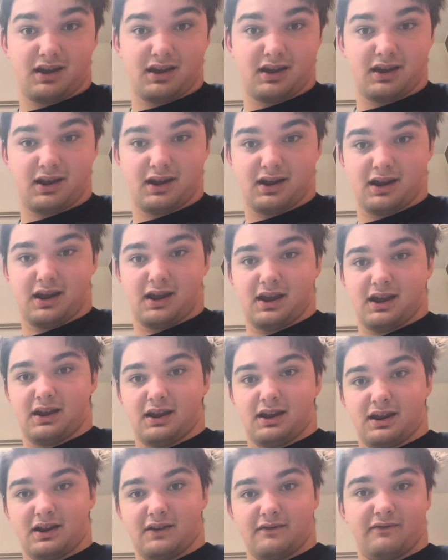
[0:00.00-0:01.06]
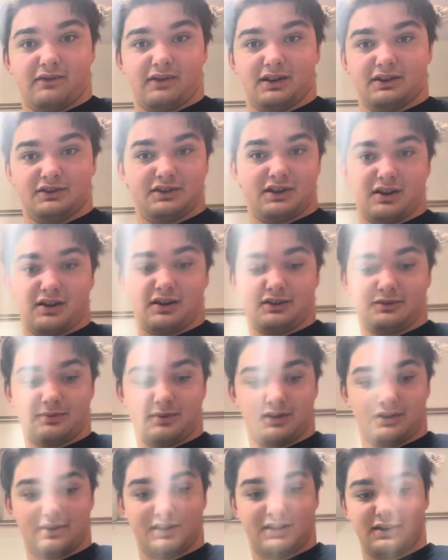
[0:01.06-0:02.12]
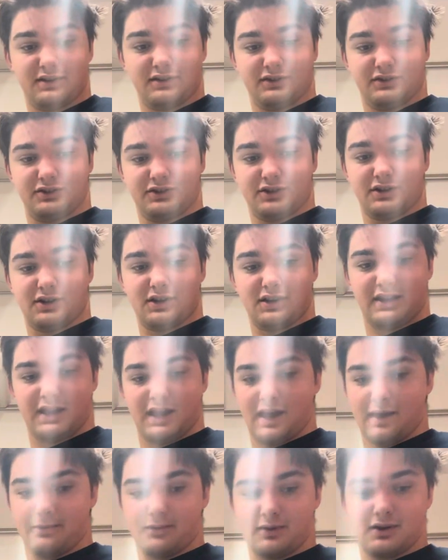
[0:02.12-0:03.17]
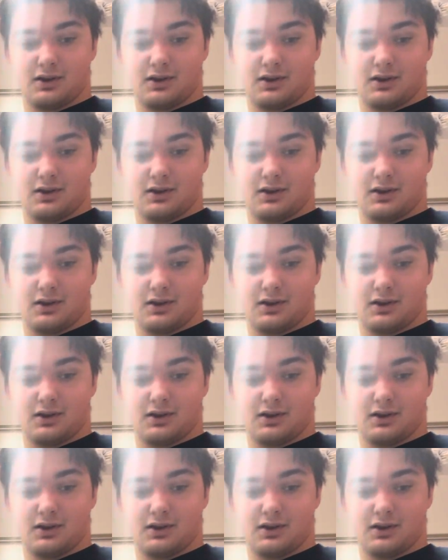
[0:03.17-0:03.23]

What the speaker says: in a inflationary expenditure gap.